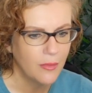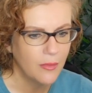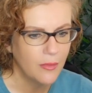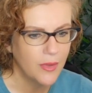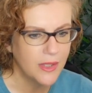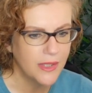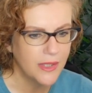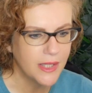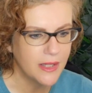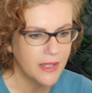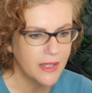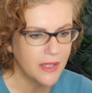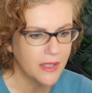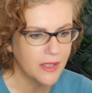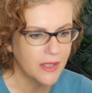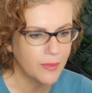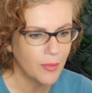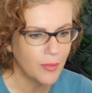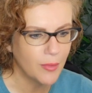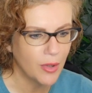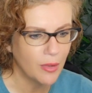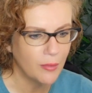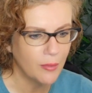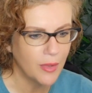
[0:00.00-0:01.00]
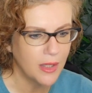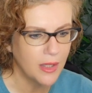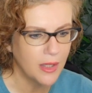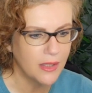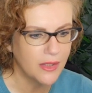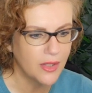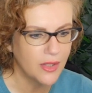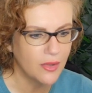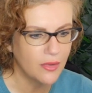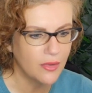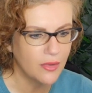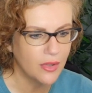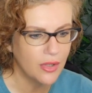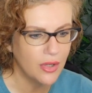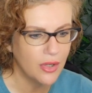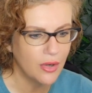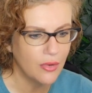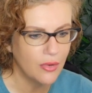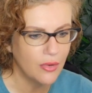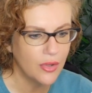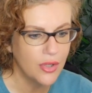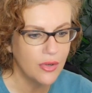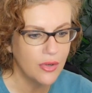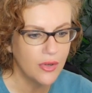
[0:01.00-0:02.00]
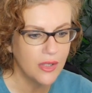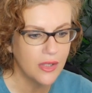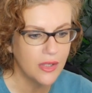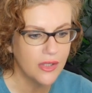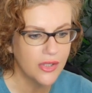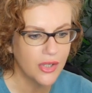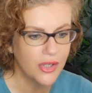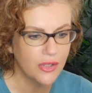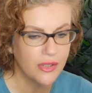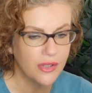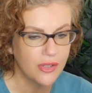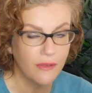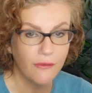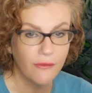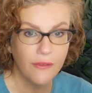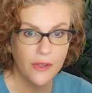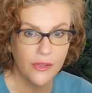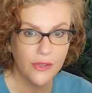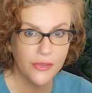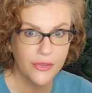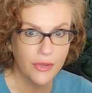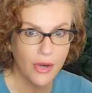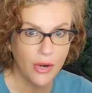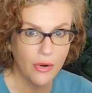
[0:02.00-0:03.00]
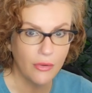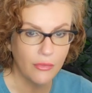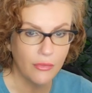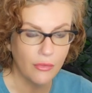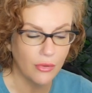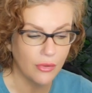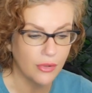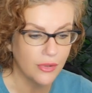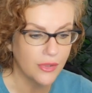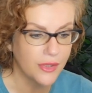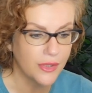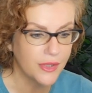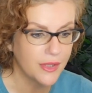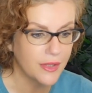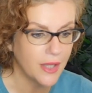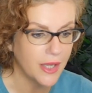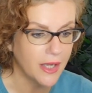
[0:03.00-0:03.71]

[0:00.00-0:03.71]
We can see that it's permanent. So, and you can start to filter out roles,